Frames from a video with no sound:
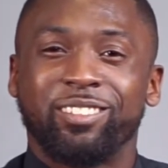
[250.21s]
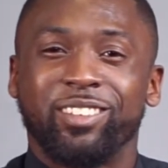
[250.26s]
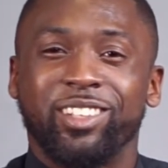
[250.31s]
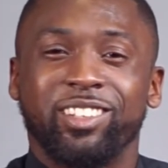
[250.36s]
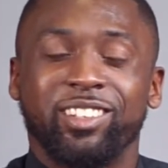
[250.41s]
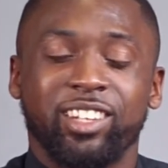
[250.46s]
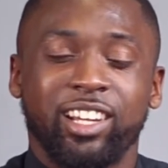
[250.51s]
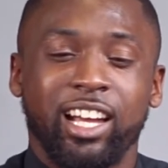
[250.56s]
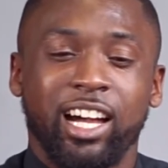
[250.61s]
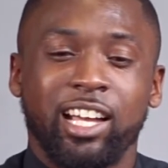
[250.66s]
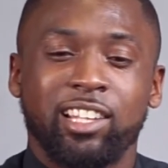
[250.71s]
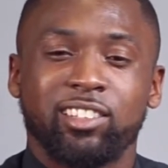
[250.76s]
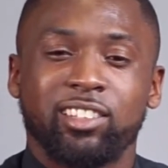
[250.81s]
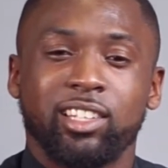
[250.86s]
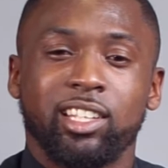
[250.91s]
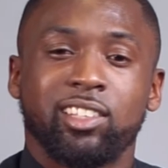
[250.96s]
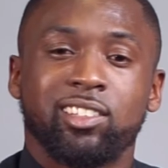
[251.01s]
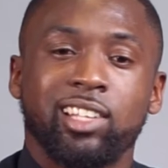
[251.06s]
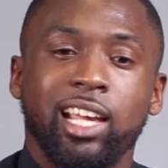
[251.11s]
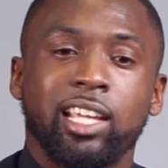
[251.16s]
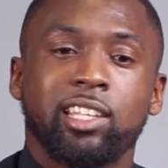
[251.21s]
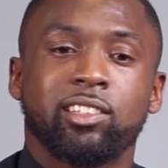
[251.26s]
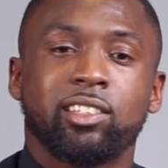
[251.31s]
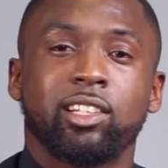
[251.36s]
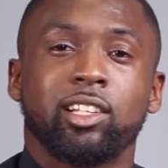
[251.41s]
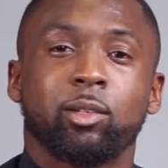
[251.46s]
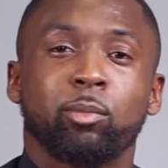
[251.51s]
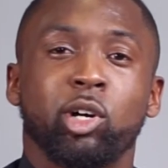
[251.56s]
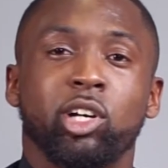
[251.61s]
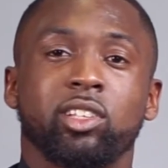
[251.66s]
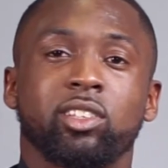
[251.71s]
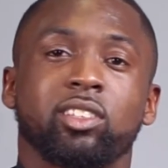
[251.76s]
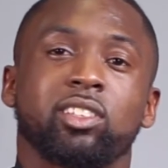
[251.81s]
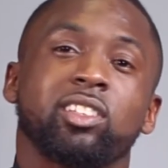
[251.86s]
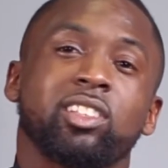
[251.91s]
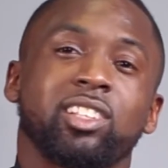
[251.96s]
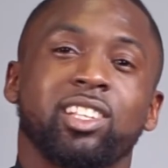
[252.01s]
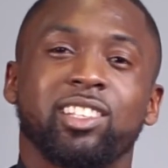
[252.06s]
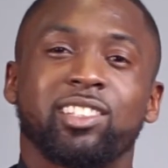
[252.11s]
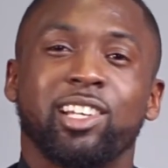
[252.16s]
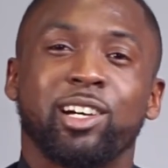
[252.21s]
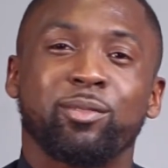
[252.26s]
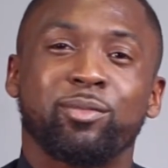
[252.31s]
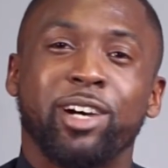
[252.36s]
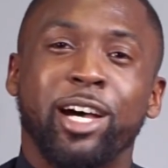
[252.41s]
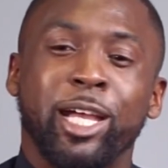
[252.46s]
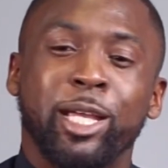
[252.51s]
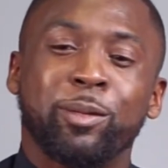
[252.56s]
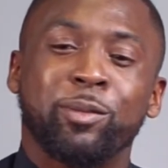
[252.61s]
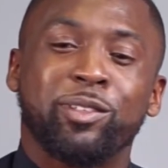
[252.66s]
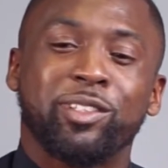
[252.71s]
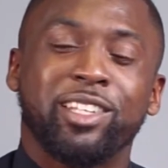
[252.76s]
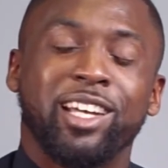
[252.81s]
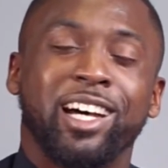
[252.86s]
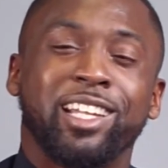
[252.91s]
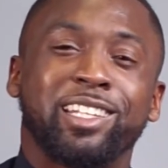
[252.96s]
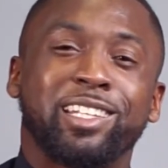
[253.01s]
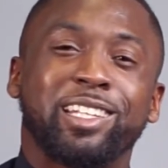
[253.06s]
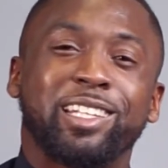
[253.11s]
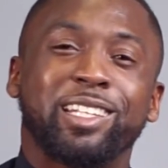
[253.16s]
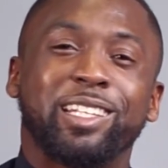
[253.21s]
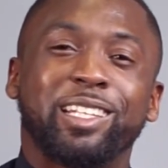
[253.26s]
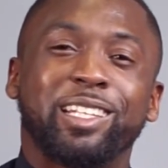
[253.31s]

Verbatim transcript: with regards to the title, but it's a vibes that